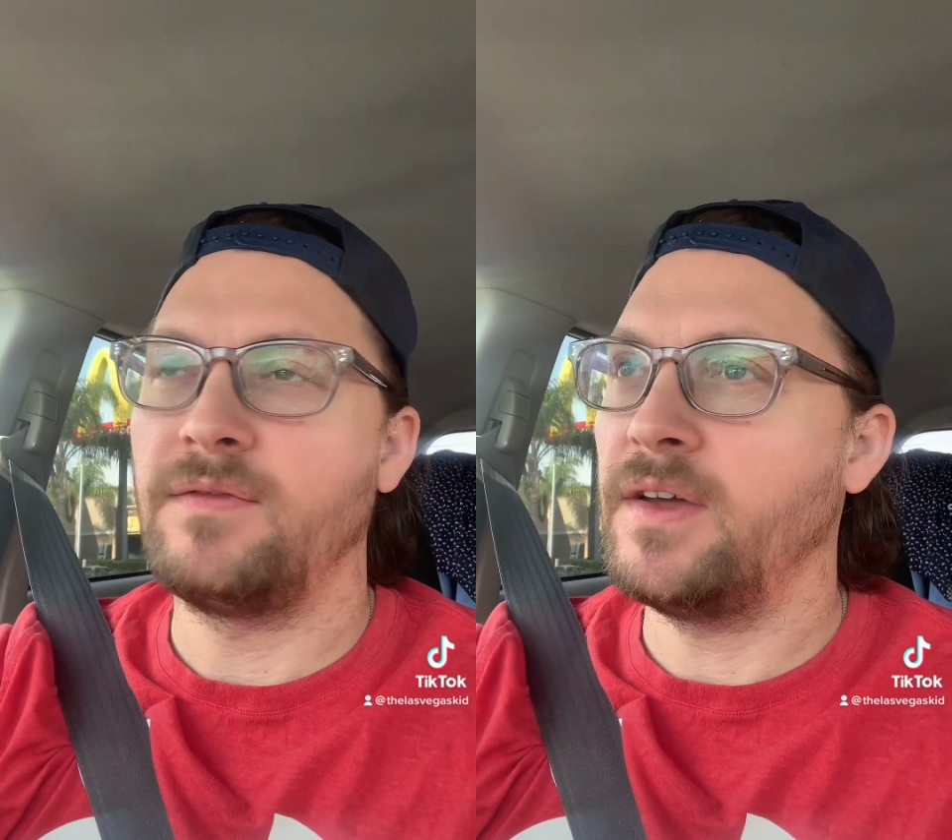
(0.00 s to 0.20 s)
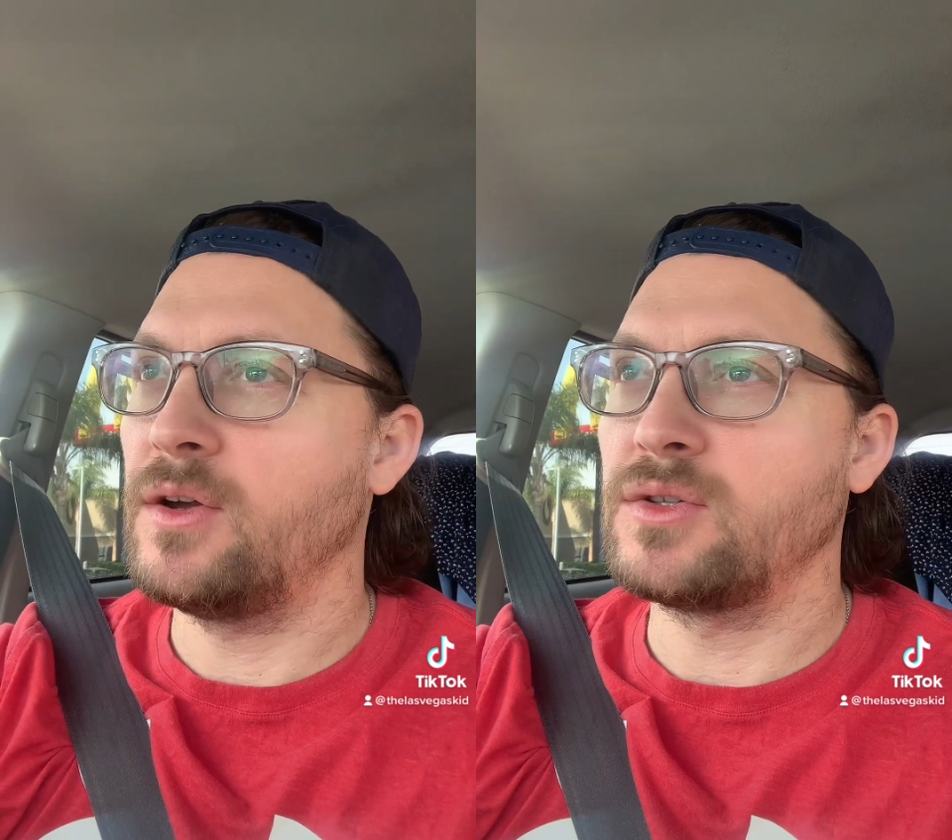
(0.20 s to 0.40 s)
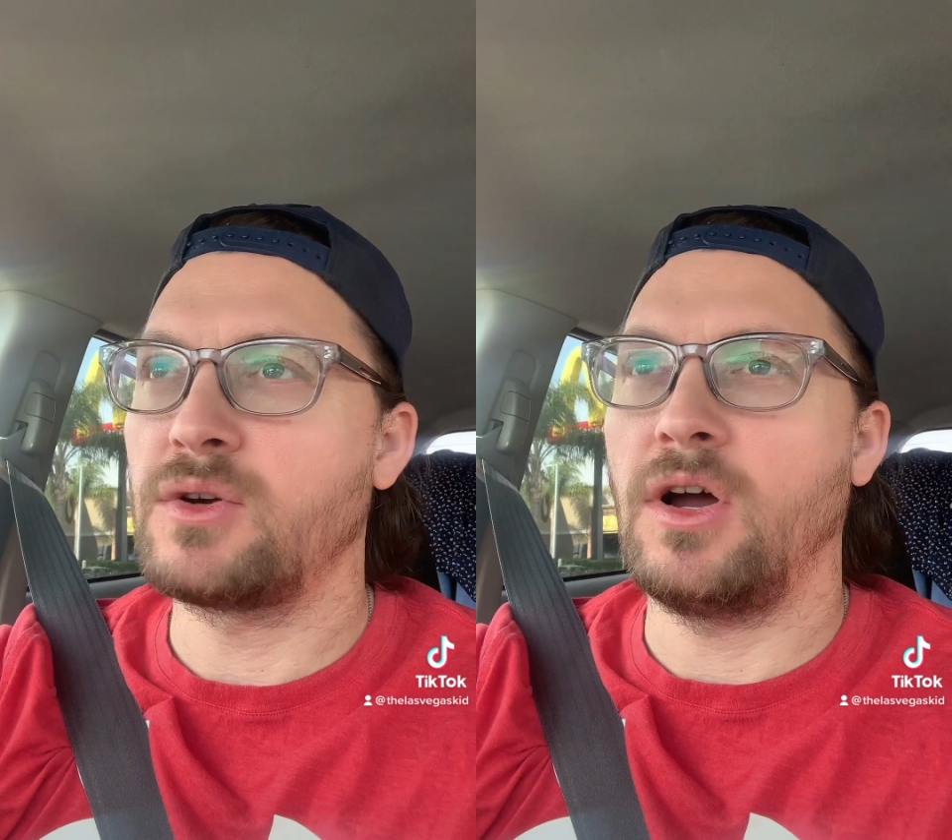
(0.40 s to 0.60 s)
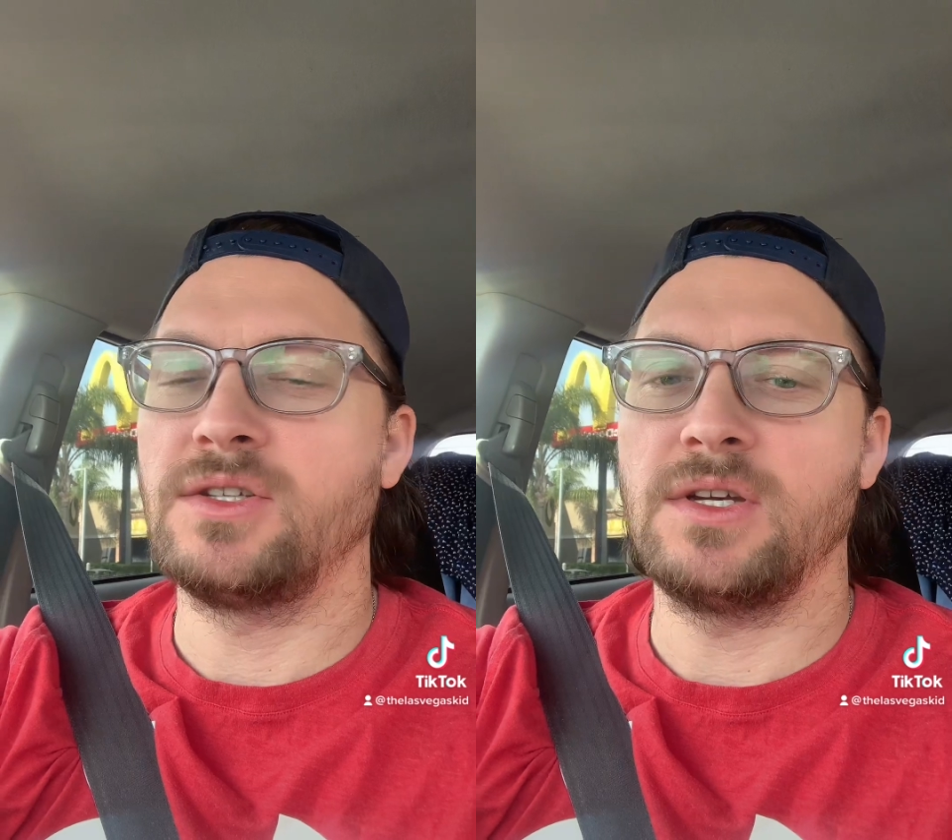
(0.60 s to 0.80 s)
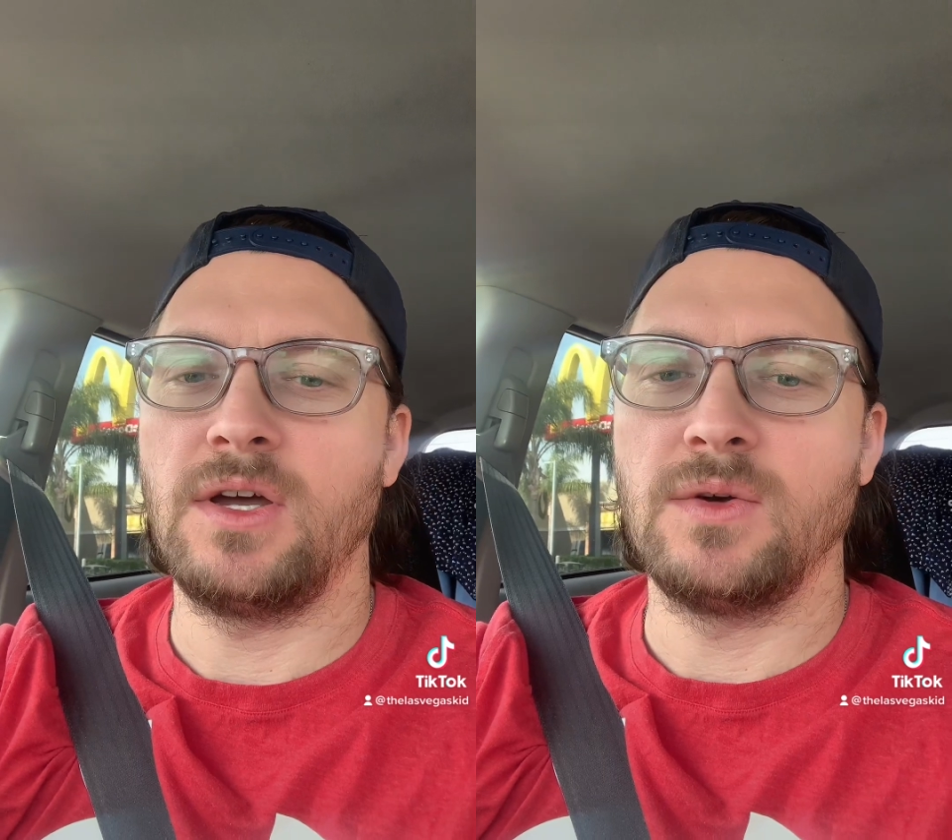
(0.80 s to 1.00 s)
Fingers
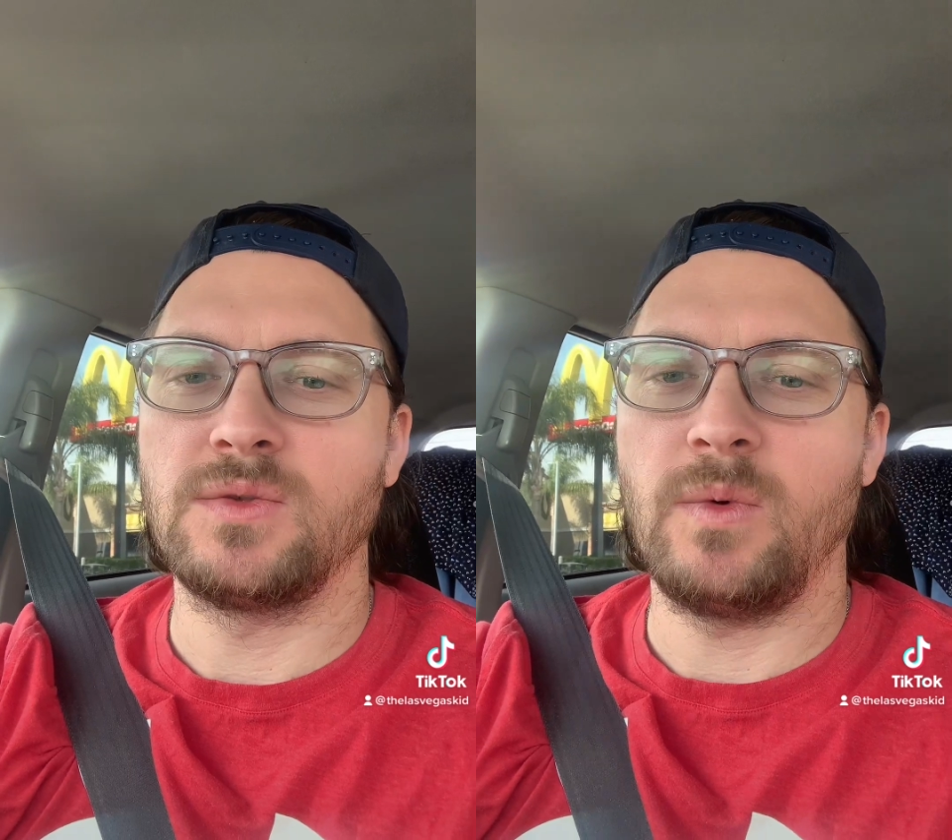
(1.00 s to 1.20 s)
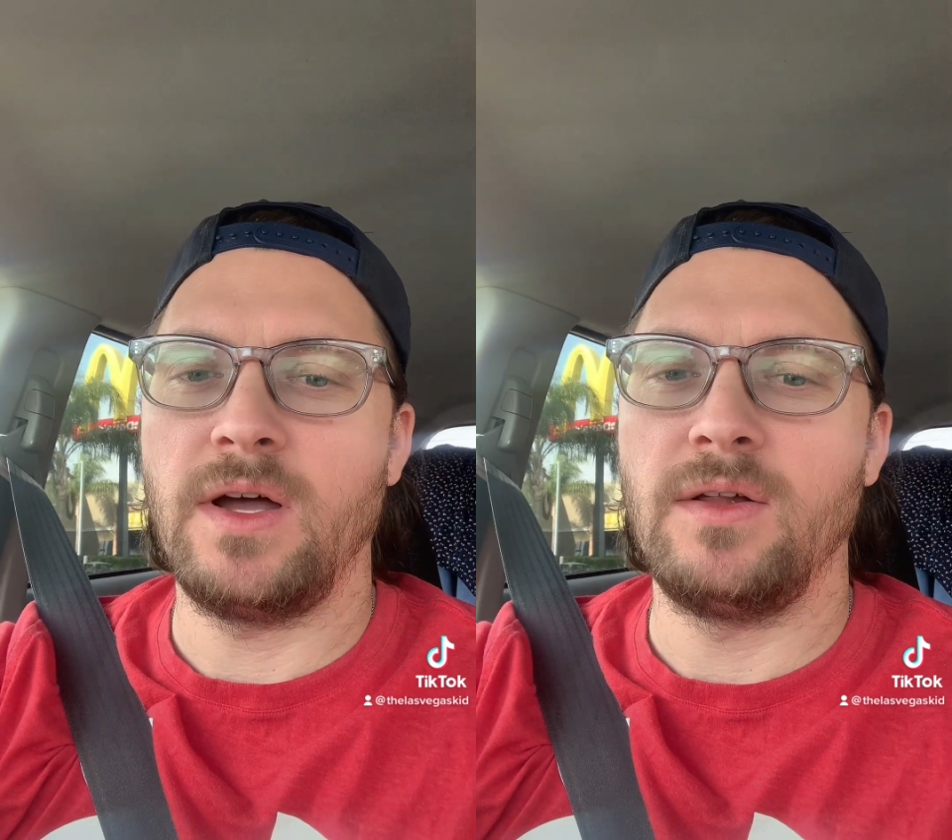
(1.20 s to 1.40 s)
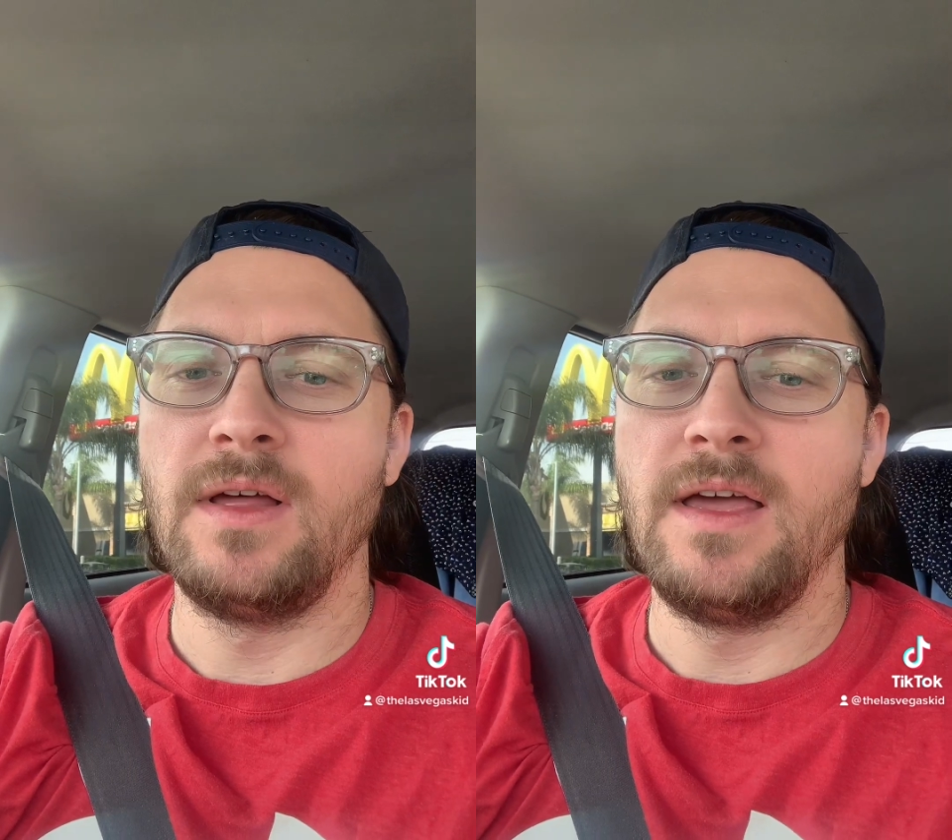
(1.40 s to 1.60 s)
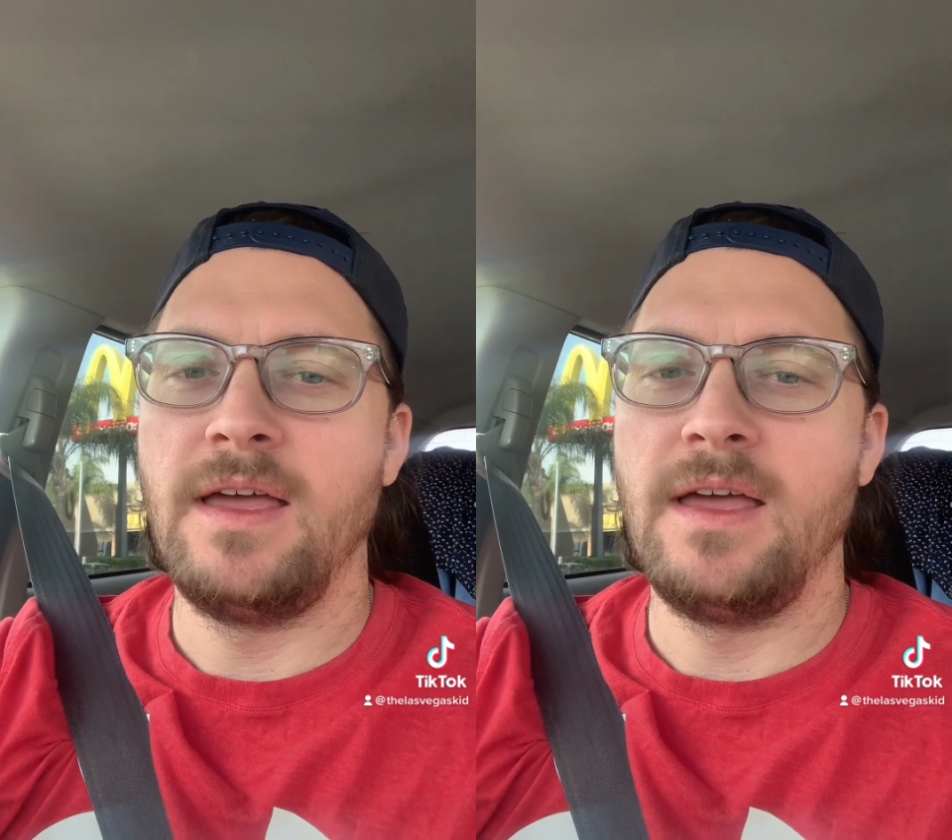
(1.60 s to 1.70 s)
crossed it goes well.